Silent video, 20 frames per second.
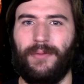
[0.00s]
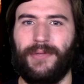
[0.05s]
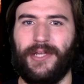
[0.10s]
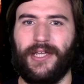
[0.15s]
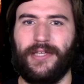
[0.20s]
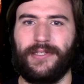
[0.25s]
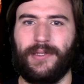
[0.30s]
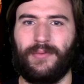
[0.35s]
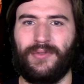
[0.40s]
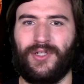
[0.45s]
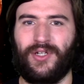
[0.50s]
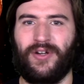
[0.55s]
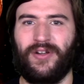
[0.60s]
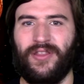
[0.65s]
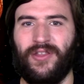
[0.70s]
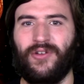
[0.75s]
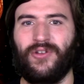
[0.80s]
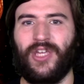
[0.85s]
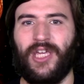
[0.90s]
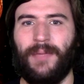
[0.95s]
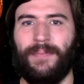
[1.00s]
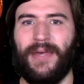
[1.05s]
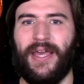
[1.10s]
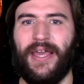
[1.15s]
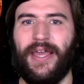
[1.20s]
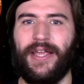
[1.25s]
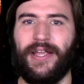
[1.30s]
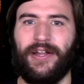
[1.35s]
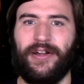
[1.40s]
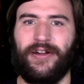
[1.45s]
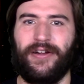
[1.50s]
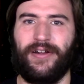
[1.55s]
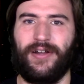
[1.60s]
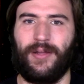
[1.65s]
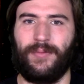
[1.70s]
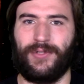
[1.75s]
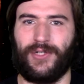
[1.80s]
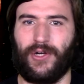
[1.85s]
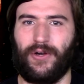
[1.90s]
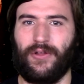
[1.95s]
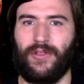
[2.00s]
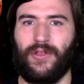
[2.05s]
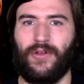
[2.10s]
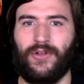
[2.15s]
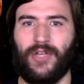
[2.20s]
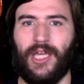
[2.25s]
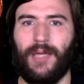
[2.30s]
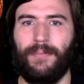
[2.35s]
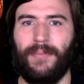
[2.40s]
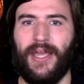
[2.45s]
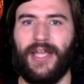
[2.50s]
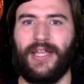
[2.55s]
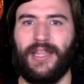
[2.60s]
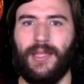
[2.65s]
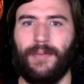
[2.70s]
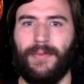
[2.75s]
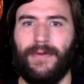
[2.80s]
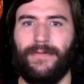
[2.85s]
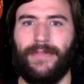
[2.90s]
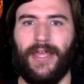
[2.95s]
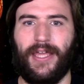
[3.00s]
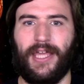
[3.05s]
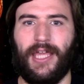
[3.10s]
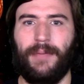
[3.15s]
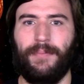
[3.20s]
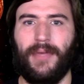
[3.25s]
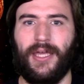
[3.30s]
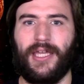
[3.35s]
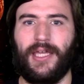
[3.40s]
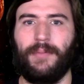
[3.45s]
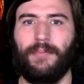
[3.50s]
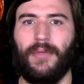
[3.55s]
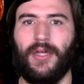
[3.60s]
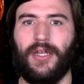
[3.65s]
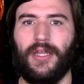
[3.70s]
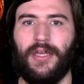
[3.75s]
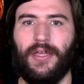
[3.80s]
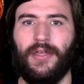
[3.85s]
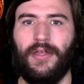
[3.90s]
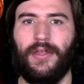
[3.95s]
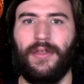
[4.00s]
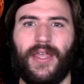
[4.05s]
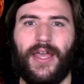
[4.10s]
because I'm sure they'll keep paying her and I'm sure they'll keep making them if they keep making money.